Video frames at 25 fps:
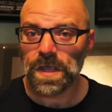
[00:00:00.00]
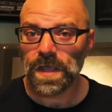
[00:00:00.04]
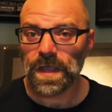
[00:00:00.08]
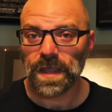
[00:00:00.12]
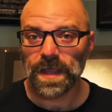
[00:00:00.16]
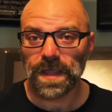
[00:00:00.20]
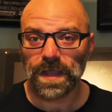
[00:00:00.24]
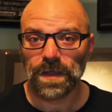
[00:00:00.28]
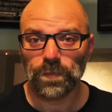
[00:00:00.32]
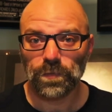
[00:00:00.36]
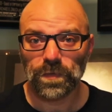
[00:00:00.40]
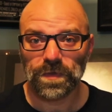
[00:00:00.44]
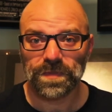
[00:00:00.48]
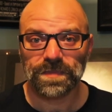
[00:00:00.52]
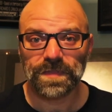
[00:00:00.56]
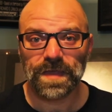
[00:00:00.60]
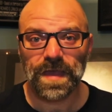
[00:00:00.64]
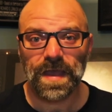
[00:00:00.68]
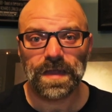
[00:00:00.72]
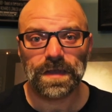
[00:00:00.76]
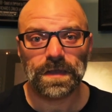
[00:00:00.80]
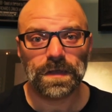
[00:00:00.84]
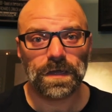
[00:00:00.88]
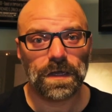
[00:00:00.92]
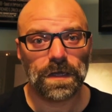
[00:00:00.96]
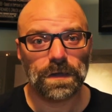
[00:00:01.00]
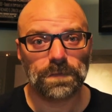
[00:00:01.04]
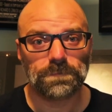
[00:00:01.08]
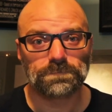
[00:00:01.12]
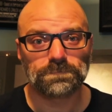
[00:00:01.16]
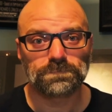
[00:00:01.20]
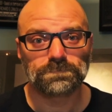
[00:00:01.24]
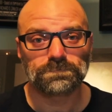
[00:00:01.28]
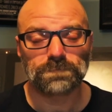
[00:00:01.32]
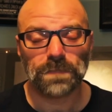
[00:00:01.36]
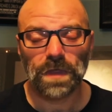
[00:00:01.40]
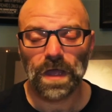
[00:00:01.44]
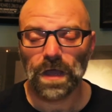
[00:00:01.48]
And with that,
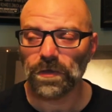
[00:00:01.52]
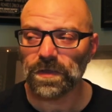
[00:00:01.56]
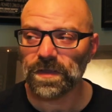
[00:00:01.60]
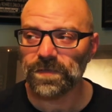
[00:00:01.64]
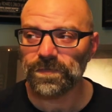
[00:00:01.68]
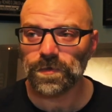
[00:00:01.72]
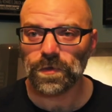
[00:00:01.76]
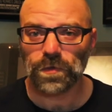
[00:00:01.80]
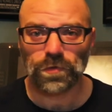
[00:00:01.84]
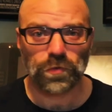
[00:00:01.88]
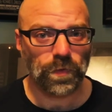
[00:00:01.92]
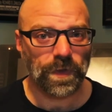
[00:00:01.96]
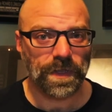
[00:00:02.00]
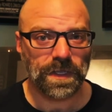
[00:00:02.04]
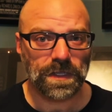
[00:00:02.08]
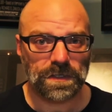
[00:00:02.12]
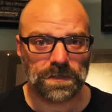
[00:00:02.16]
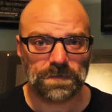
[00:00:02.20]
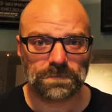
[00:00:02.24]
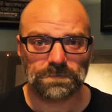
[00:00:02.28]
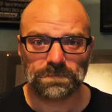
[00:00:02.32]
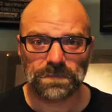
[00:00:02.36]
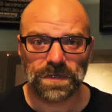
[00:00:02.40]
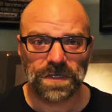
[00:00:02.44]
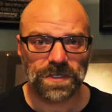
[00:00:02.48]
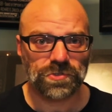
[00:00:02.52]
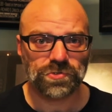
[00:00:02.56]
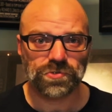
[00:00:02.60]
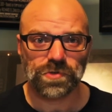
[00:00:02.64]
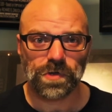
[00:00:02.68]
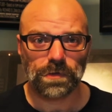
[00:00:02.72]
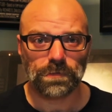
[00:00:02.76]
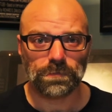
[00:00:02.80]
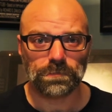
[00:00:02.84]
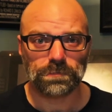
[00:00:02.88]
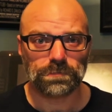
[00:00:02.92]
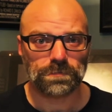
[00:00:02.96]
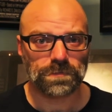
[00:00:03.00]
I'll give you a quick
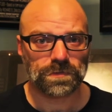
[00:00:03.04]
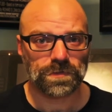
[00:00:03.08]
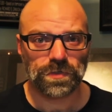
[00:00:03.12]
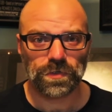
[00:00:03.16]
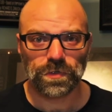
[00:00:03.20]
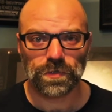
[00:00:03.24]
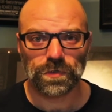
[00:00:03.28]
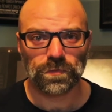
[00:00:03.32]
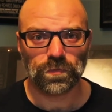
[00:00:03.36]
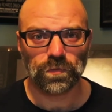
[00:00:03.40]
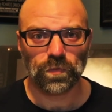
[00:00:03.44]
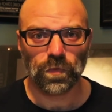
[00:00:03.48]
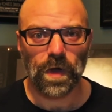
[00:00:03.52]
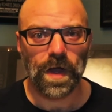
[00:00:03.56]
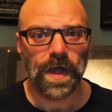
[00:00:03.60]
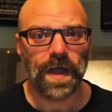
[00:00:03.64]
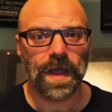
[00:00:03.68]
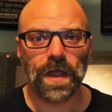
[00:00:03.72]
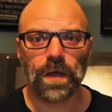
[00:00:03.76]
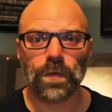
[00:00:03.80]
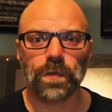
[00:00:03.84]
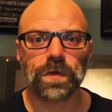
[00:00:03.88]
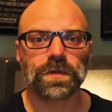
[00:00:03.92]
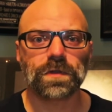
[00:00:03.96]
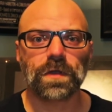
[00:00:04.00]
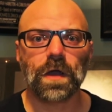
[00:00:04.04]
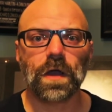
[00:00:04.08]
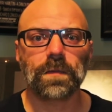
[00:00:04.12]
intro to why I want to talk